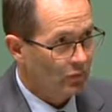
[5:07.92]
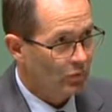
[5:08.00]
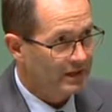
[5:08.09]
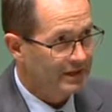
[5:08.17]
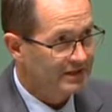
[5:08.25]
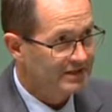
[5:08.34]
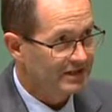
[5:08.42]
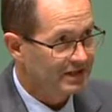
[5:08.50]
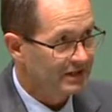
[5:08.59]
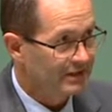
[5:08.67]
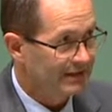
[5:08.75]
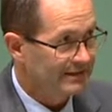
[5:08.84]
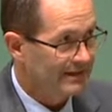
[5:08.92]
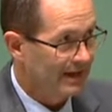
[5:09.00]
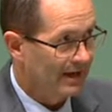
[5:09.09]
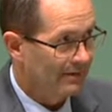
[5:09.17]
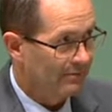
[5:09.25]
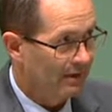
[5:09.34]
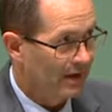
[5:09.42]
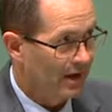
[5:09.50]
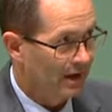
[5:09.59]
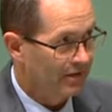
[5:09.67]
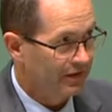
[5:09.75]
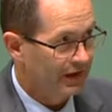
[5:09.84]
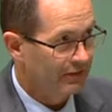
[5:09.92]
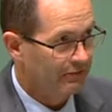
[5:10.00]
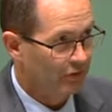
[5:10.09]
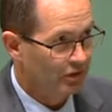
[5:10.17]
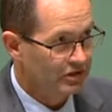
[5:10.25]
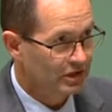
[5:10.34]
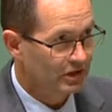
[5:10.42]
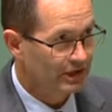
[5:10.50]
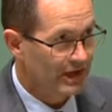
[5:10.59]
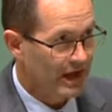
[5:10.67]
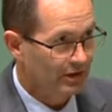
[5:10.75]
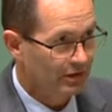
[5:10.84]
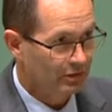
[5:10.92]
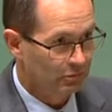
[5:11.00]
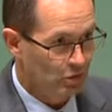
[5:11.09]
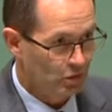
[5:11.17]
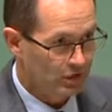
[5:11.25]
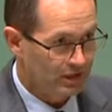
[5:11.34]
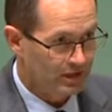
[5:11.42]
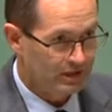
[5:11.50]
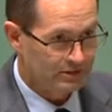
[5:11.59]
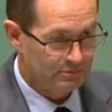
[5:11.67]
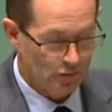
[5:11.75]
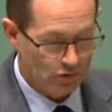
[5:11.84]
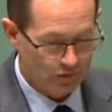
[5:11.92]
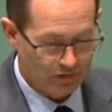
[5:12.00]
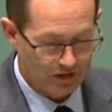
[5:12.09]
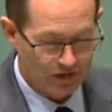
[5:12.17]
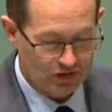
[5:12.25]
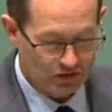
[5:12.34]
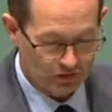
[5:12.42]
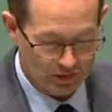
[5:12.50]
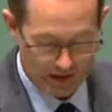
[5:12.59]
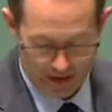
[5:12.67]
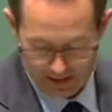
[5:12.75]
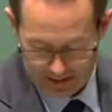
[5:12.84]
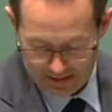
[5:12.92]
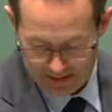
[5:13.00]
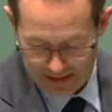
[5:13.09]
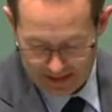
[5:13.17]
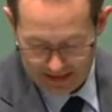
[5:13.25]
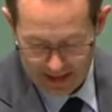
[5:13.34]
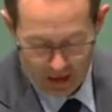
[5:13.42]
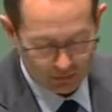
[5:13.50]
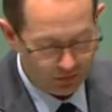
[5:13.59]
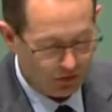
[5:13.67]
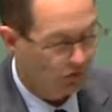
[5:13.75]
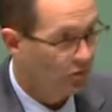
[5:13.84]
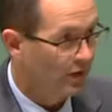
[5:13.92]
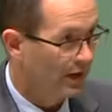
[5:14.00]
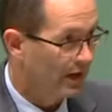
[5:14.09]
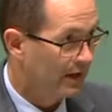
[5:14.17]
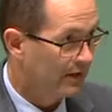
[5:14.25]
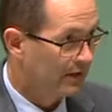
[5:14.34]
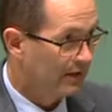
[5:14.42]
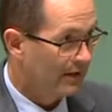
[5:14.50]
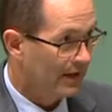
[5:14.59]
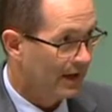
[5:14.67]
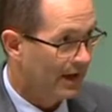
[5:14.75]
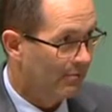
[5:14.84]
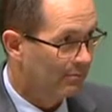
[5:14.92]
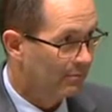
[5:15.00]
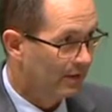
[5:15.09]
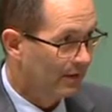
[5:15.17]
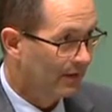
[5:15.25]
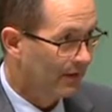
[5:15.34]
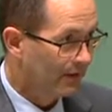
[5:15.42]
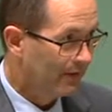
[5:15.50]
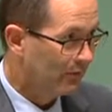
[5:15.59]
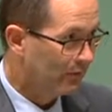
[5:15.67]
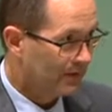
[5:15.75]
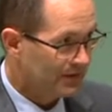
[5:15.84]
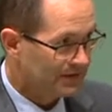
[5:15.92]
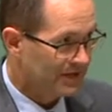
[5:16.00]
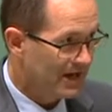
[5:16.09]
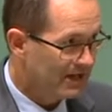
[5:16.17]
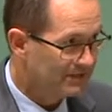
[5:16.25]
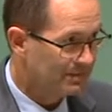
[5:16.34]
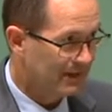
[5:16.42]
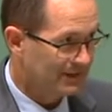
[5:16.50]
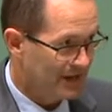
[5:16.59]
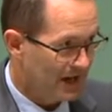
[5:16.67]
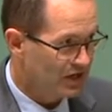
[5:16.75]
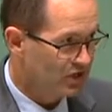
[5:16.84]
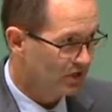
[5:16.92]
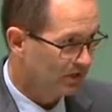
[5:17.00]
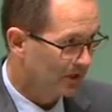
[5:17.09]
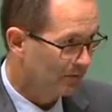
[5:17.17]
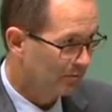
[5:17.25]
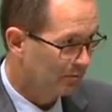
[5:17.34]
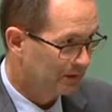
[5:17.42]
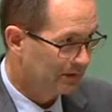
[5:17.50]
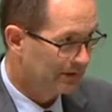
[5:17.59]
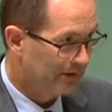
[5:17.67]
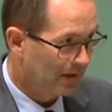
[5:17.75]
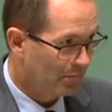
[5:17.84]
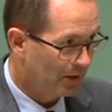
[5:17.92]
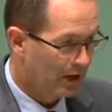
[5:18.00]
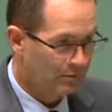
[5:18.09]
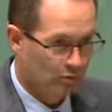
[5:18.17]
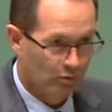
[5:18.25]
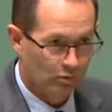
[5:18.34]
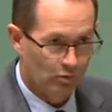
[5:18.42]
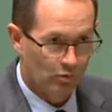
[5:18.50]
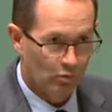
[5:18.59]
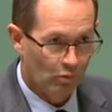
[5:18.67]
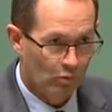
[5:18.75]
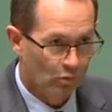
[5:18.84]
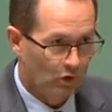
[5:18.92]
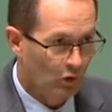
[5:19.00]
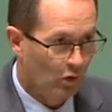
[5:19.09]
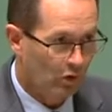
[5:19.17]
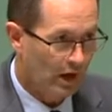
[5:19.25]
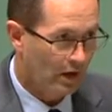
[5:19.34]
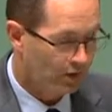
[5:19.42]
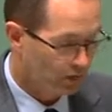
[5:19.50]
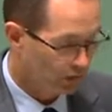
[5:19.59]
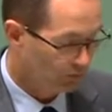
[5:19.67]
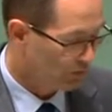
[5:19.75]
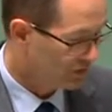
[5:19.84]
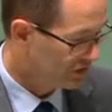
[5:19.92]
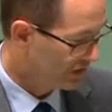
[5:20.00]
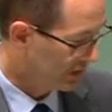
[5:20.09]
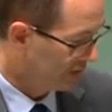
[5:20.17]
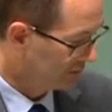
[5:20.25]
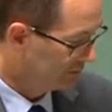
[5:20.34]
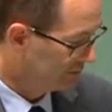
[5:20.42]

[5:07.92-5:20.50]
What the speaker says: we can see that I think unfortunately our community has moved into a culture where there's an expectation that young people will all go to university.